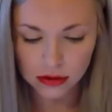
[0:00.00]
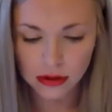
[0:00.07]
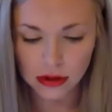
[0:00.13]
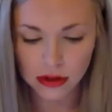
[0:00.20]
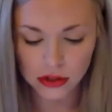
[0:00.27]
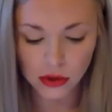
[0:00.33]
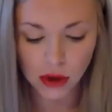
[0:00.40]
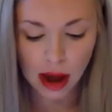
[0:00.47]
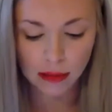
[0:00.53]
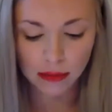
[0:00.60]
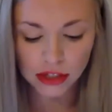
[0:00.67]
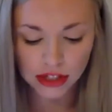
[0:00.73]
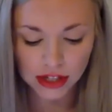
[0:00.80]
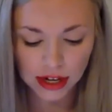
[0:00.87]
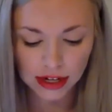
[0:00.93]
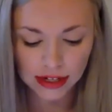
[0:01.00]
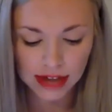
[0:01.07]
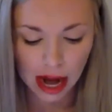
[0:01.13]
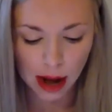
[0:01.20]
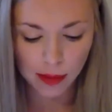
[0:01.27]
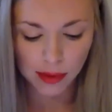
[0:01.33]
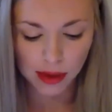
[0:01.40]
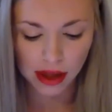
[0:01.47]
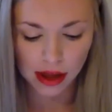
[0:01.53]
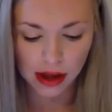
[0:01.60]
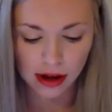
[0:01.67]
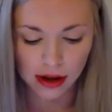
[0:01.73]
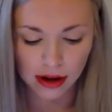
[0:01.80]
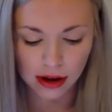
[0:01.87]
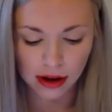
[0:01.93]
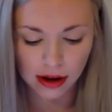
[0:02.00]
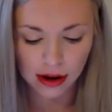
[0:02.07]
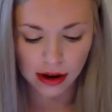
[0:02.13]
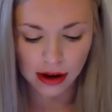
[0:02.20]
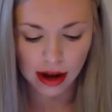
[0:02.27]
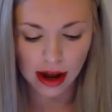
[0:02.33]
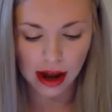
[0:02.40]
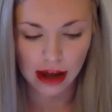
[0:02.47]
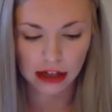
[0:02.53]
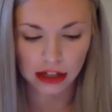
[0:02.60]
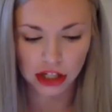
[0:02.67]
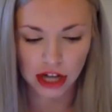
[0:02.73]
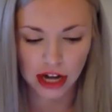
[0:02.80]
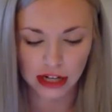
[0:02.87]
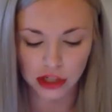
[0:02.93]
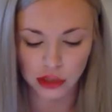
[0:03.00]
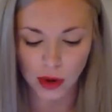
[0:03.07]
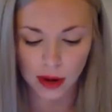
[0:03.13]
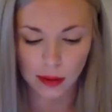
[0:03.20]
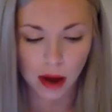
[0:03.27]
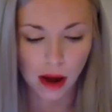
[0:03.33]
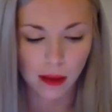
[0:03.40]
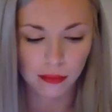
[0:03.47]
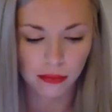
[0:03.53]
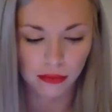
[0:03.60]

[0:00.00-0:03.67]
So I'm just gonna type in hashtag twin mom.